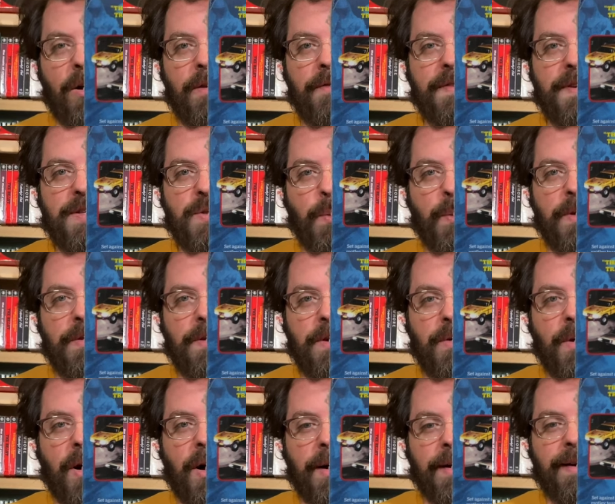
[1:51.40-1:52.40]
of these with you
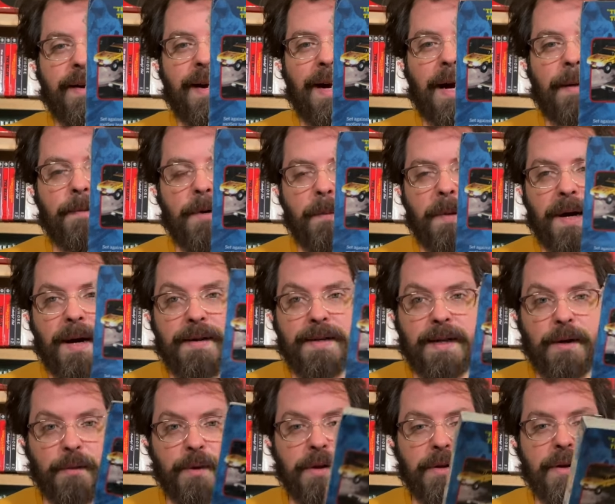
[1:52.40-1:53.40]
on camera because I
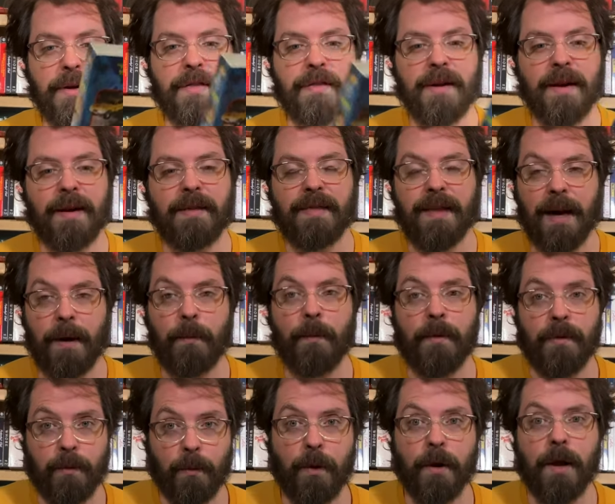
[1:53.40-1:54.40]
really think that
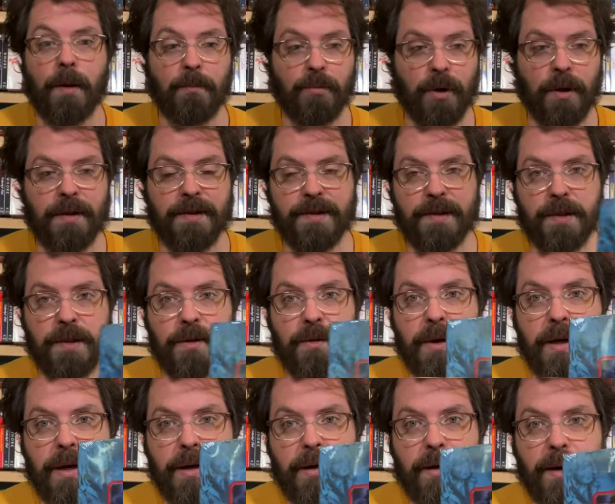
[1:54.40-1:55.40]
with what Umbrella's
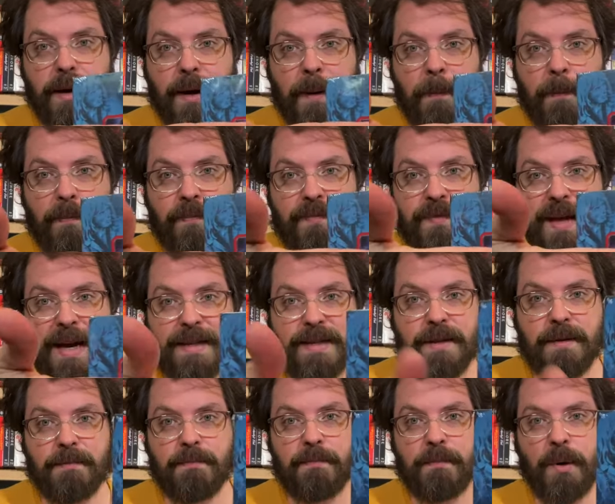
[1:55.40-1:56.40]
doing, um,
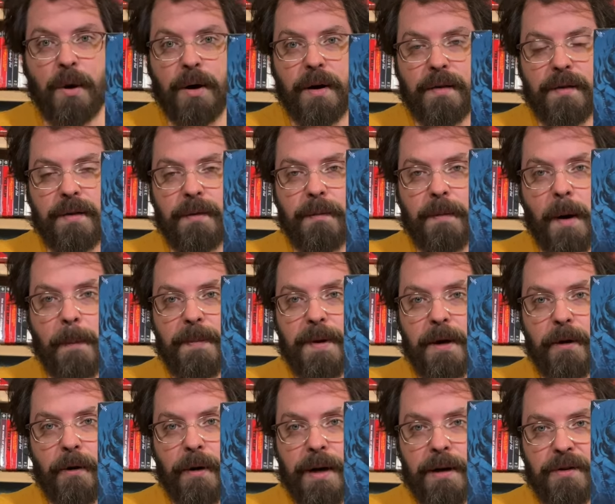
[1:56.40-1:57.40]
that's part of the
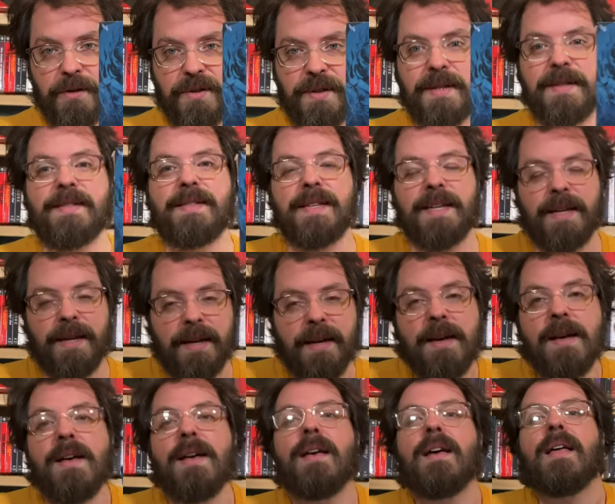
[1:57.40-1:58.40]
appeal here is to see
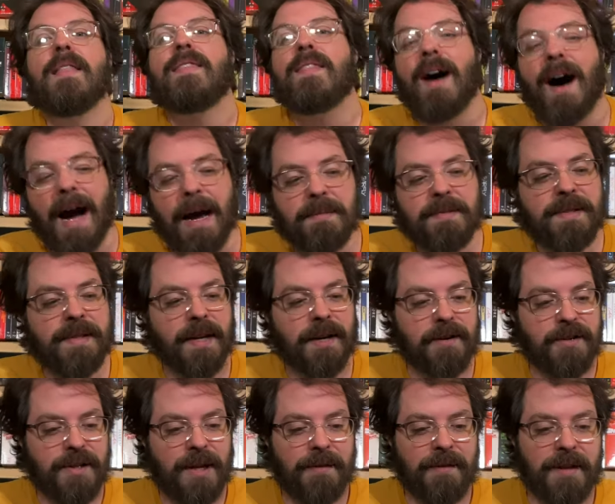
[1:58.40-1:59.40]
the hype
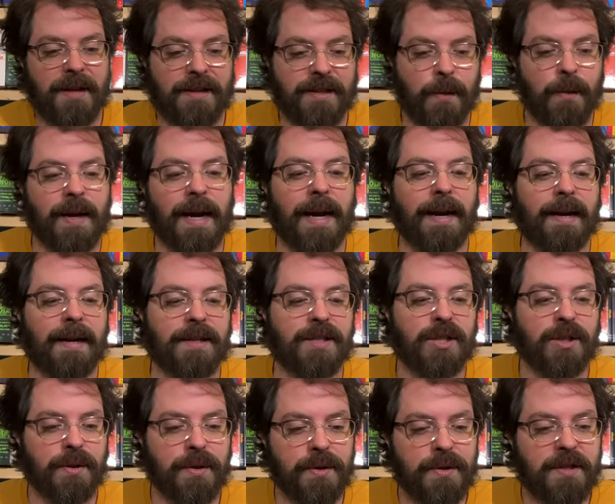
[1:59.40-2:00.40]
stickers and everything. So we got an
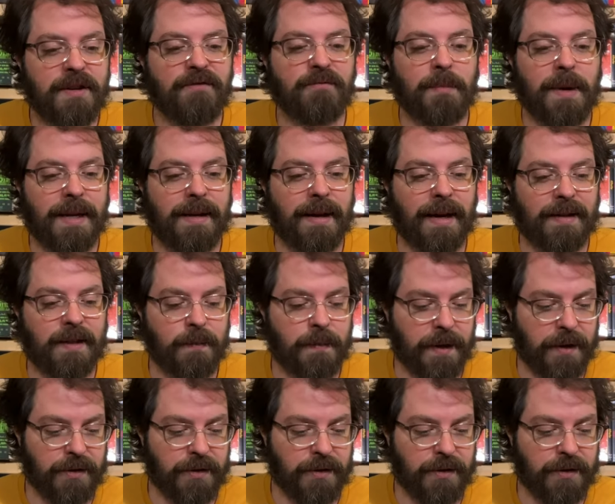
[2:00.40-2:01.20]
exclusive Midnight Spares